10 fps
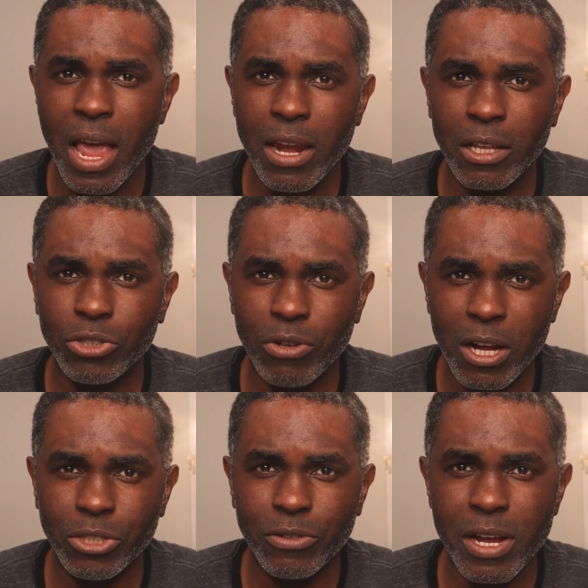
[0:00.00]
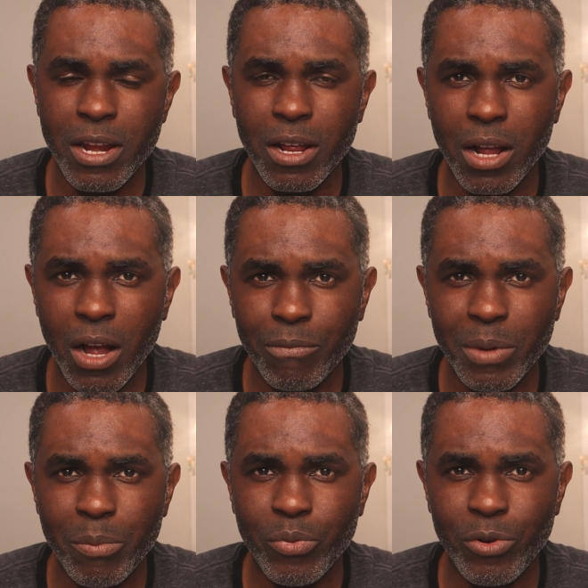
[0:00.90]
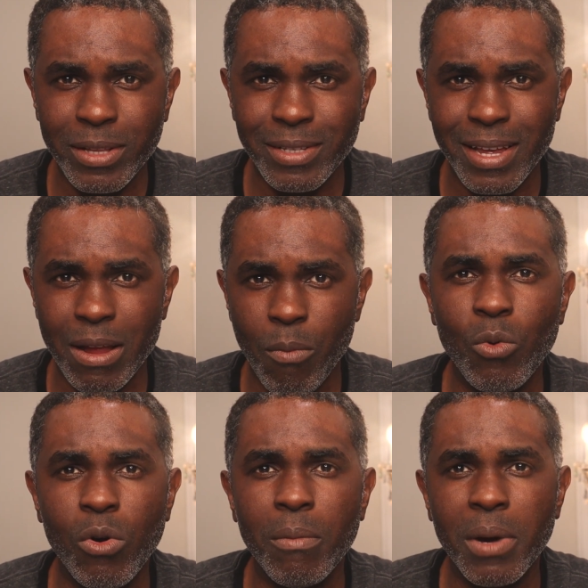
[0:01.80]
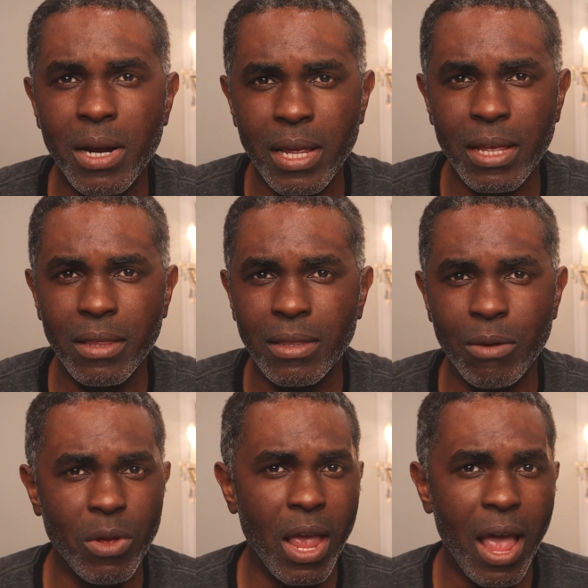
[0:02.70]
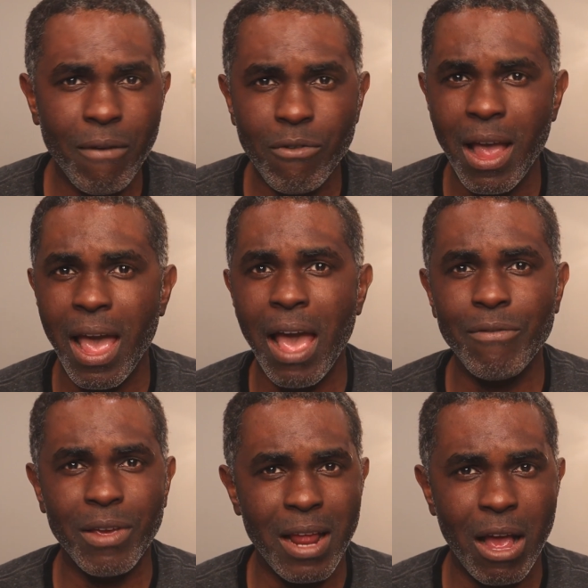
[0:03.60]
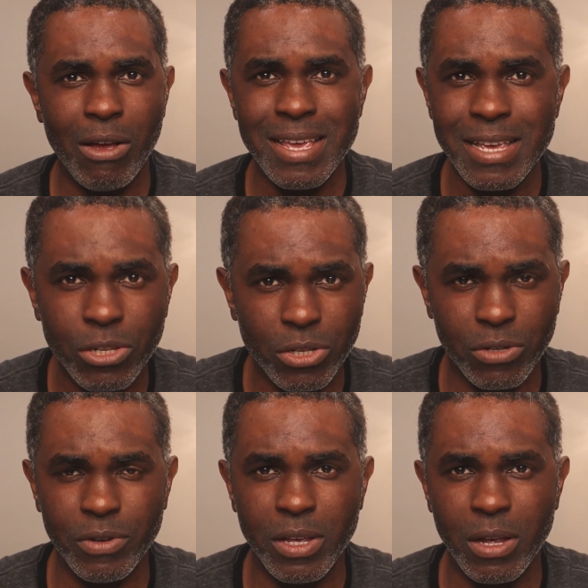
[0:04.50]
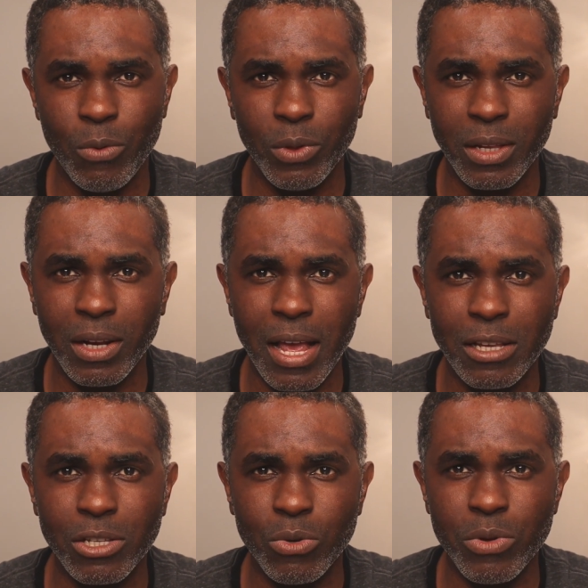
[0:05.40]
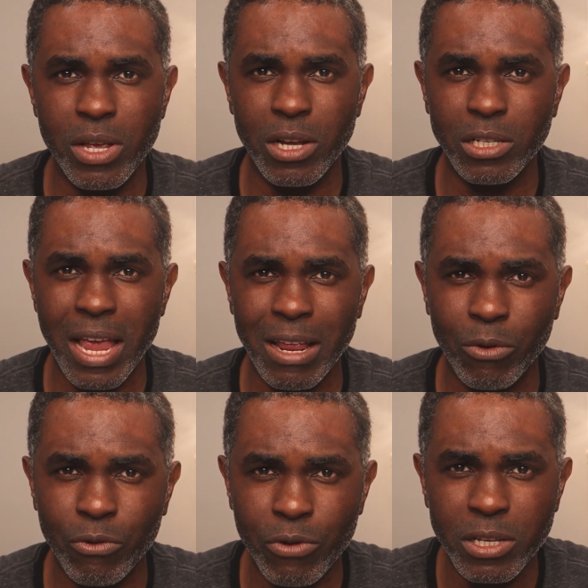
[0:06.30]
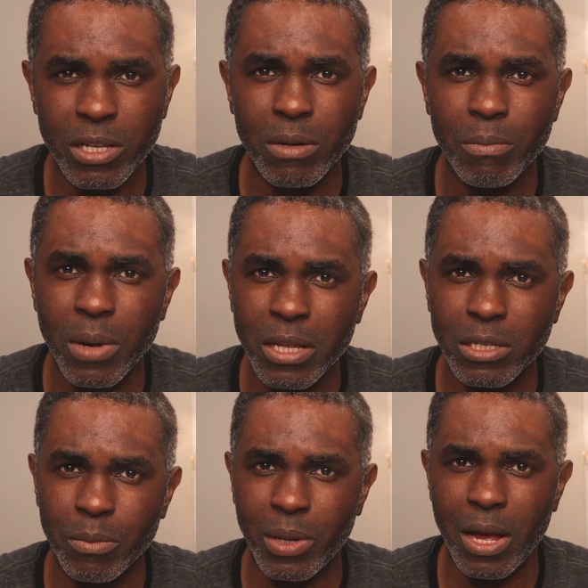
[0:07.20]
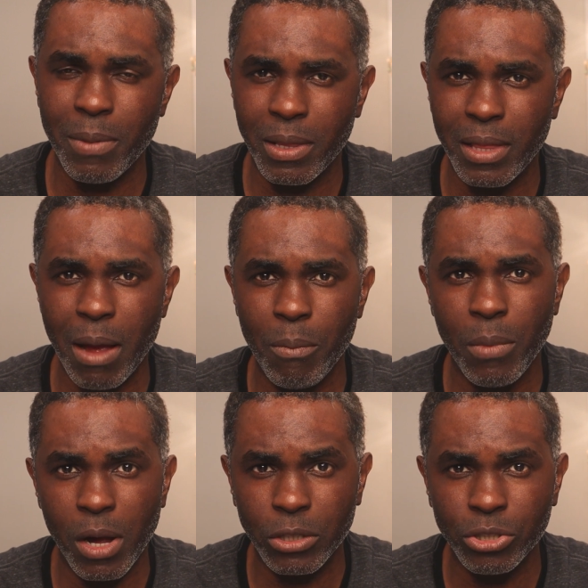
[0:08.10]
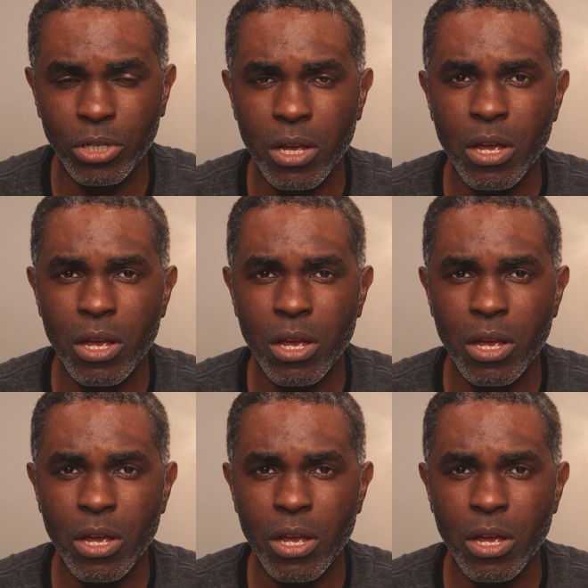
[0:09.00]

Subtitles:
and the Treasury and the government printing more money than we ever have in our history within the last 2 years, increasing the money supply by that much,